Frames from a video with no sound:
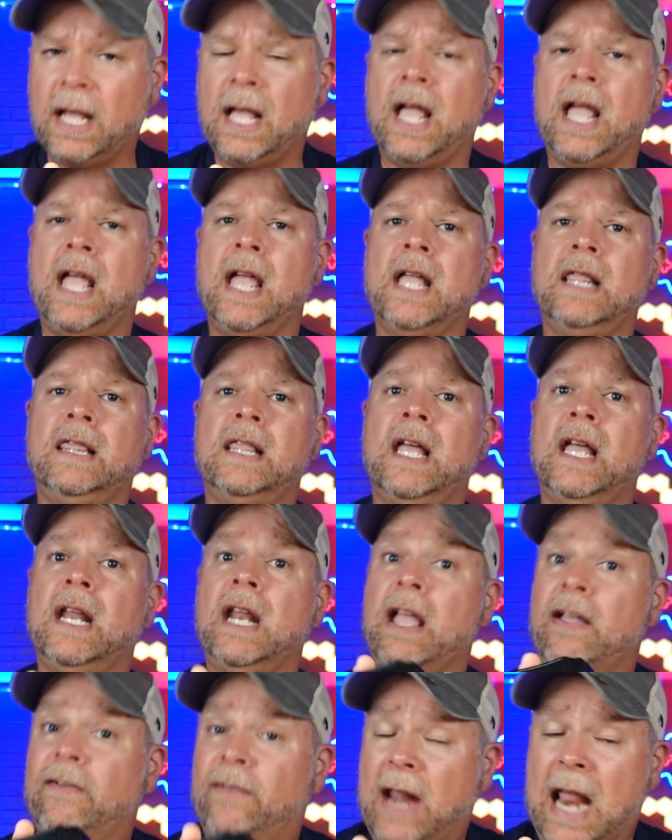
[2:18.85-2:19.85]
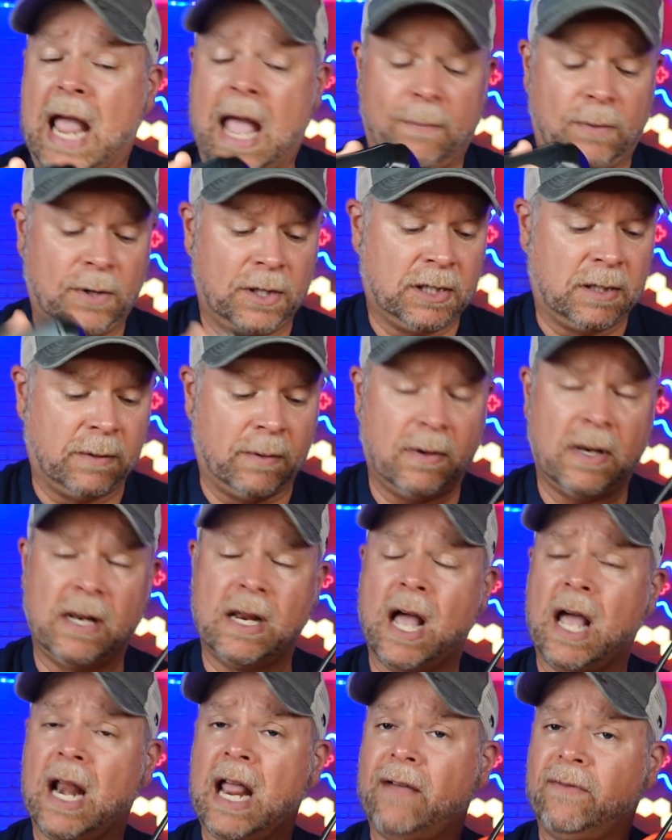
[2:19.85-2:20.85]
And then if it happens to
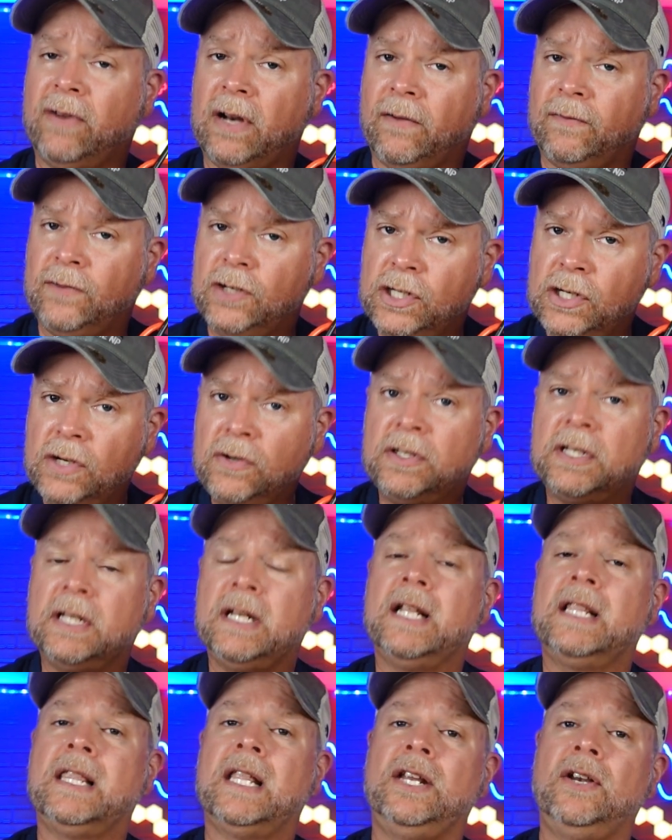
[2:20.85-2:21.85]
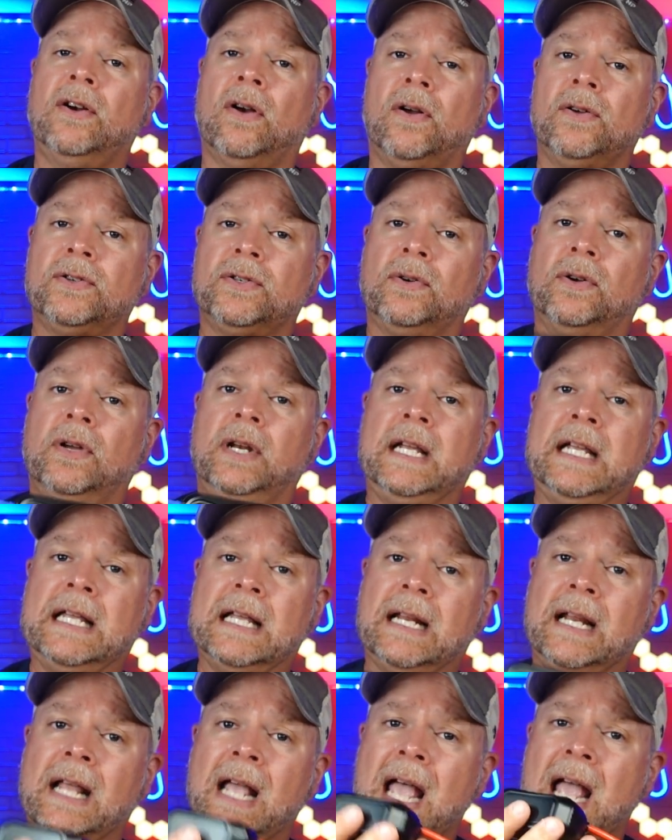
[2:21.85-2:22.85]
not have enough juice in it, then you're also going to
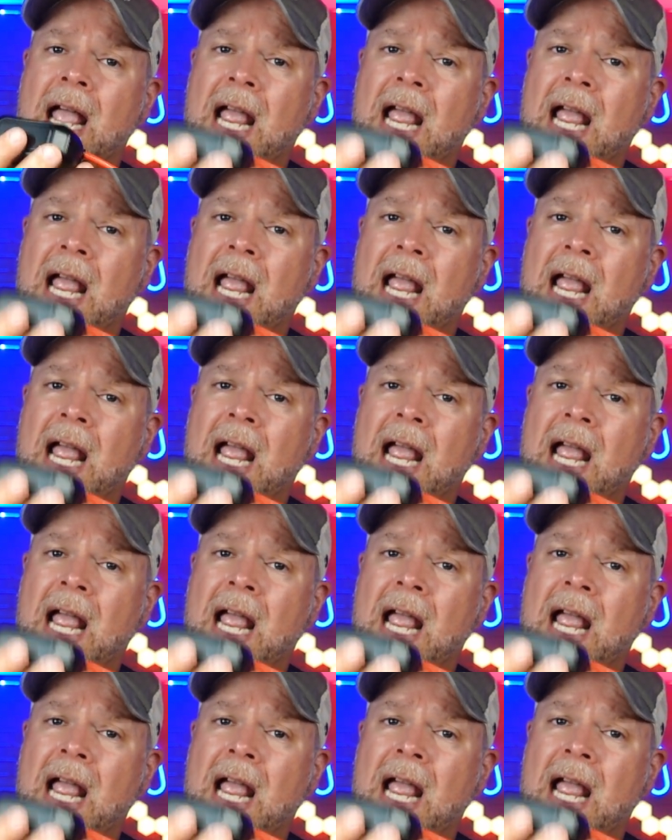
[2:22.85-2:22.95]
get